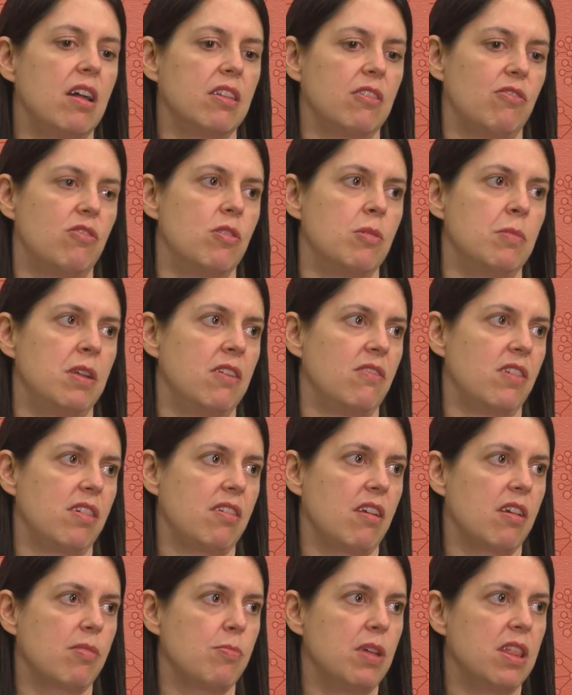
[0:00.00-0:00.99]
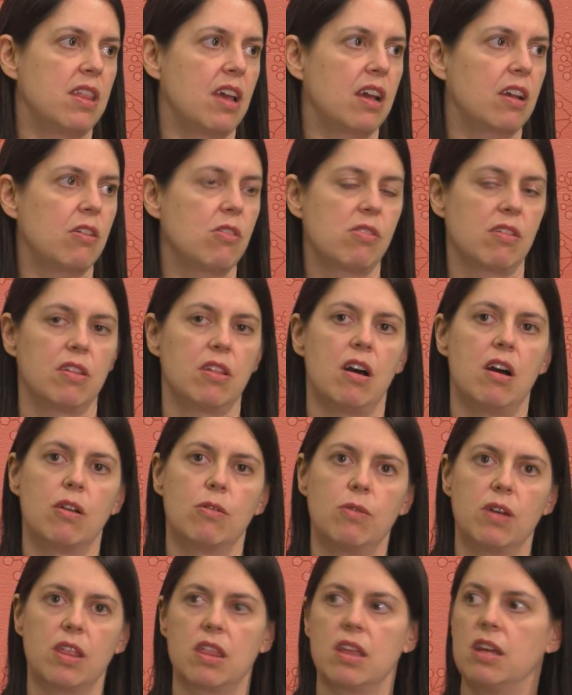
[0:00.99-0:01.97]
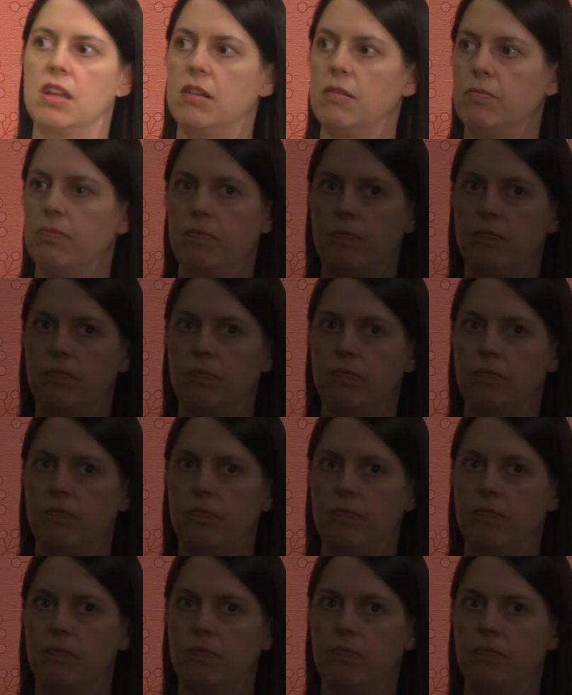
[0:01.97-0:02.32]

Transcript: all the formative assessment that goes along with it.